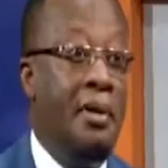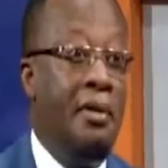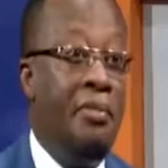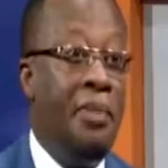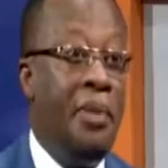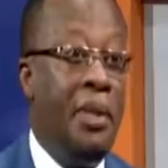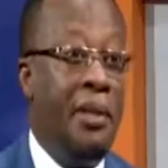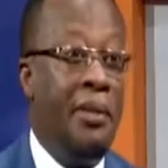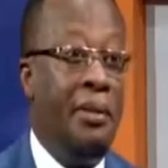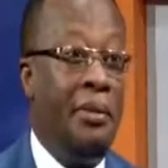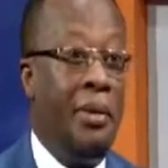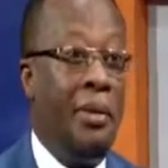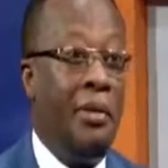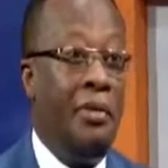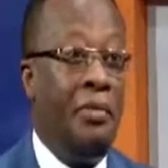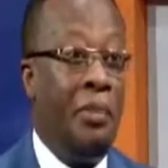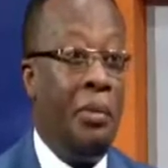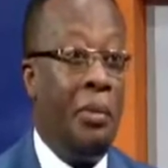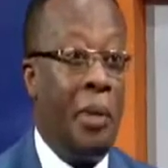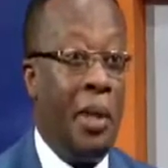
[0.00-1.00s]
Been
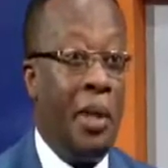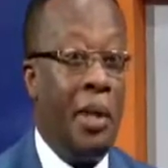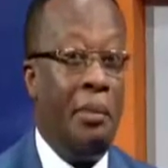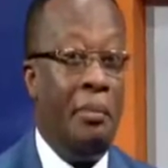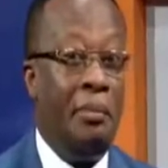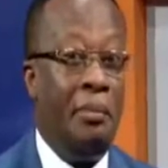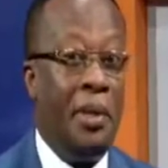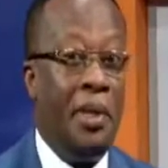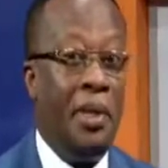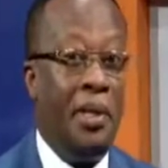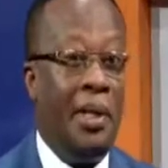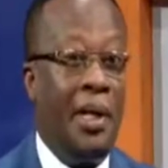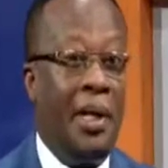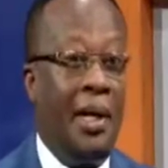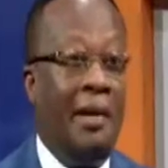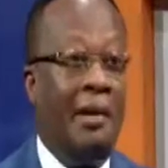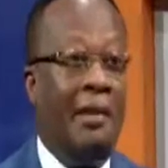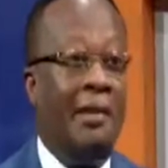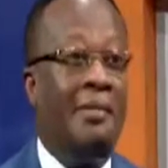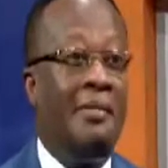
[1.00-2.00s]
around for quite a bit.
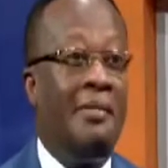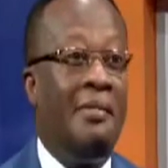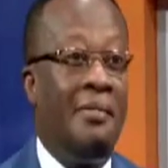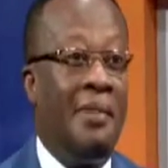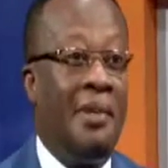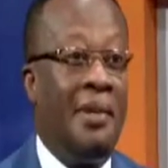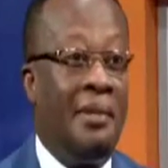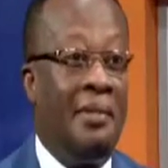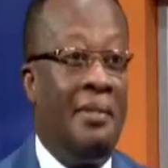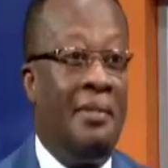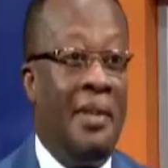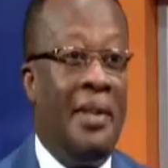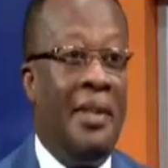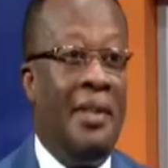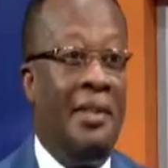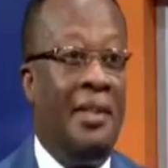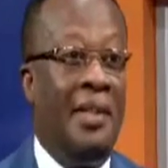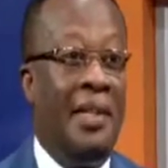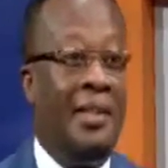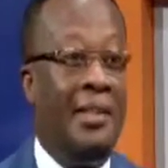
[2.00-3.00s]
I rather
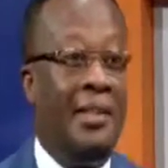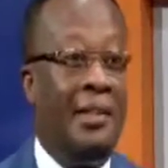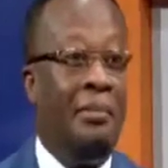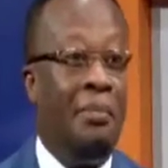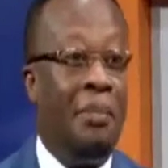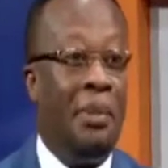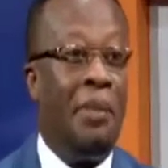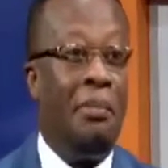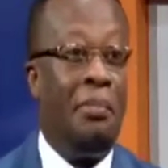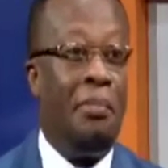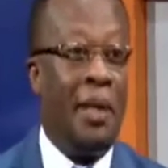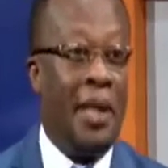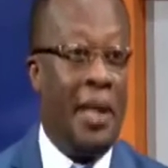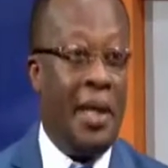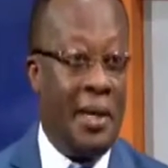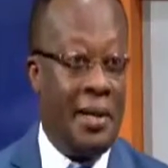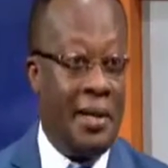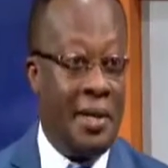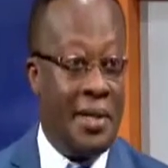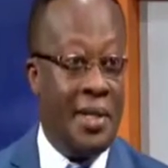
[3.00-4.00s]
think that the big
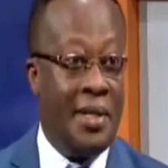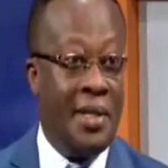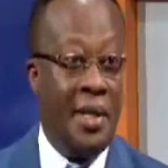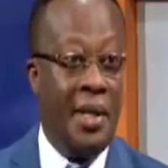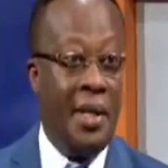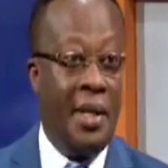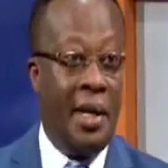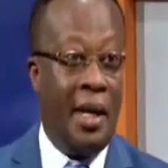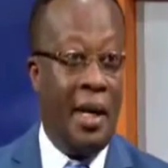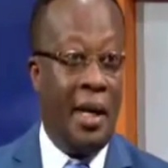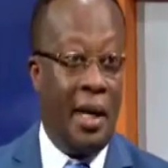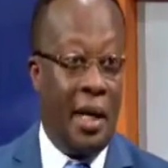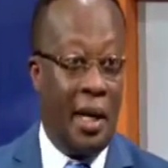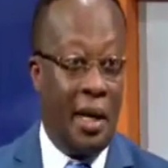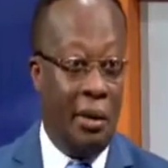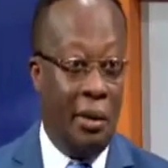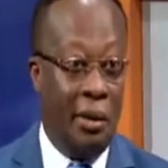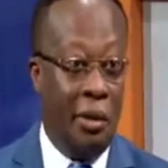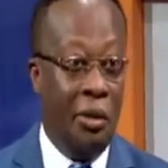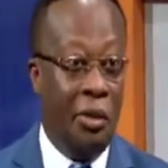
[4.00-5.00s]
players are
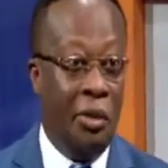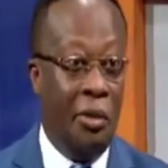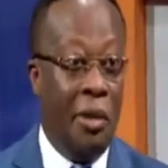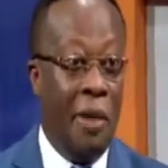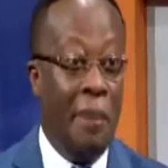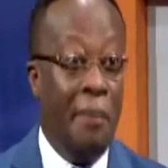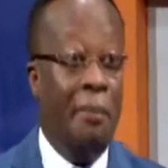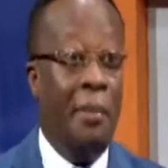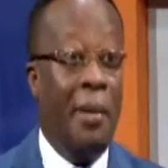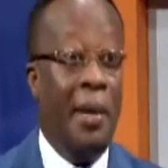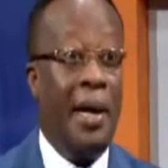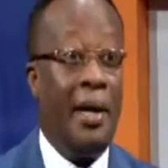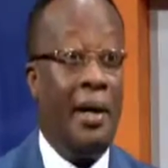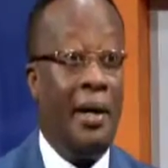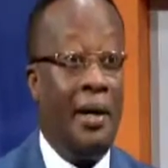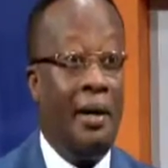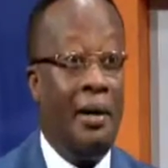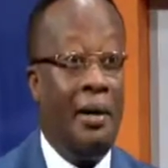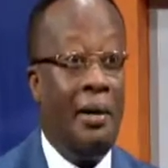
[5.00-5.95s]
going to run back,